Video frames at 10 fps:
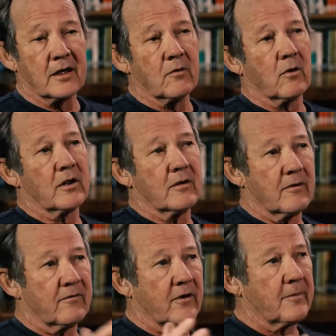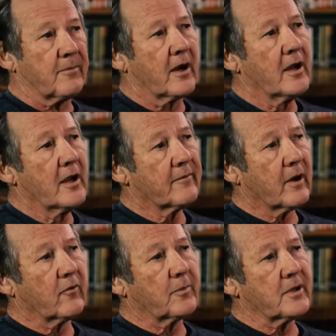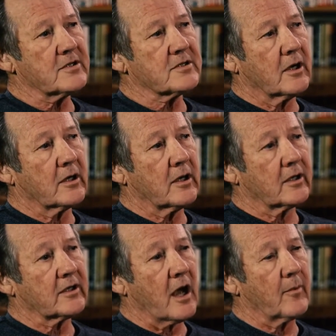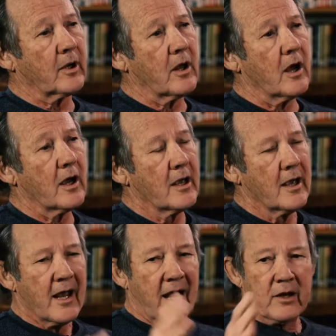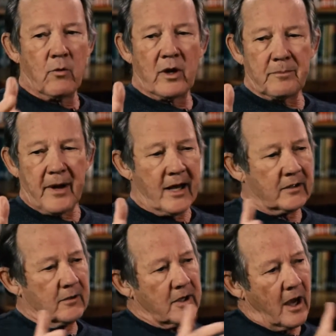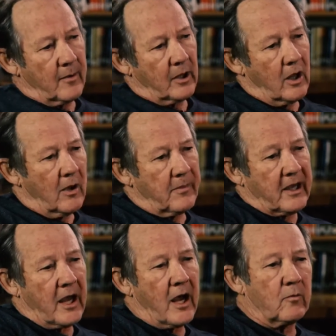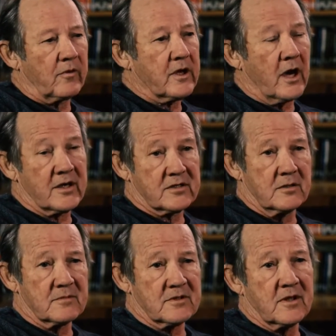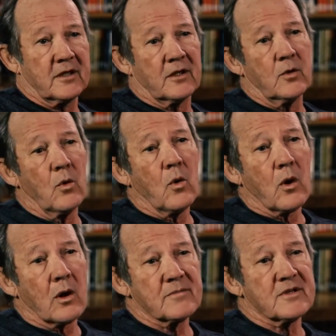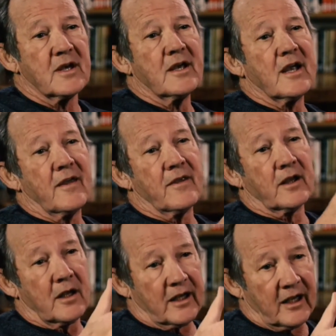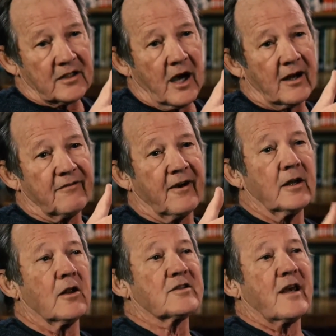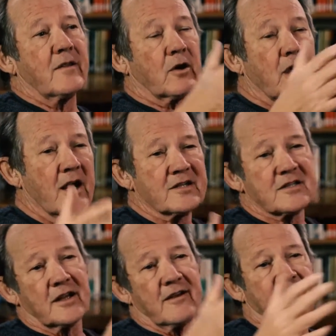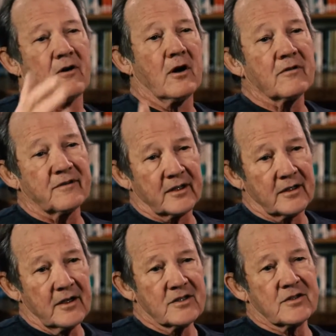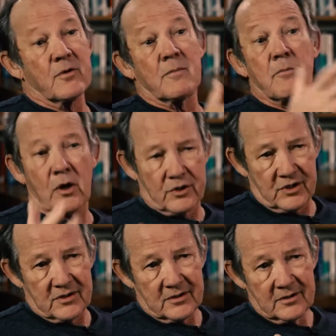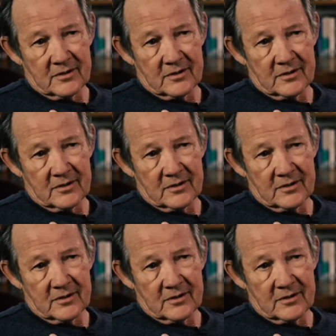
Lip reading: and he wrote a very powerful piece on common law. And he went back to common law, began with customs, and then norms, and then it gets codified in laws, and they're constantly evolving. So they're emergent.